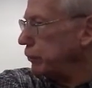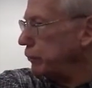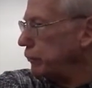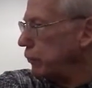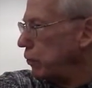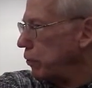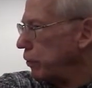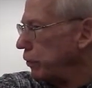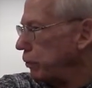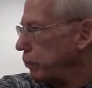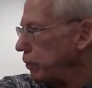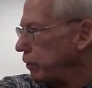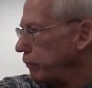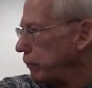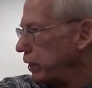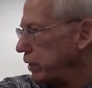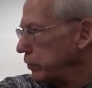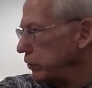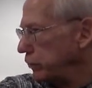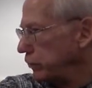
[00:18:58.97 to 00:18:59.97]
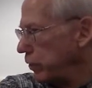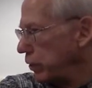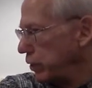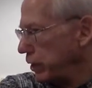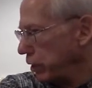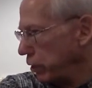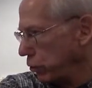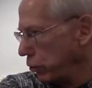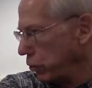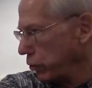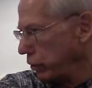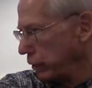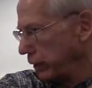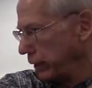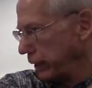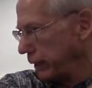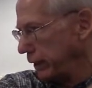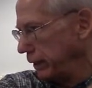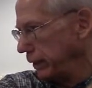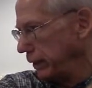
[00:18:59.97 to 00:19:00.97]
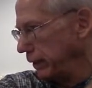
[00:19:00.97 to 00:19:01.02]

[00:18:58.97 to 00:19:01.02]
referring to events very early.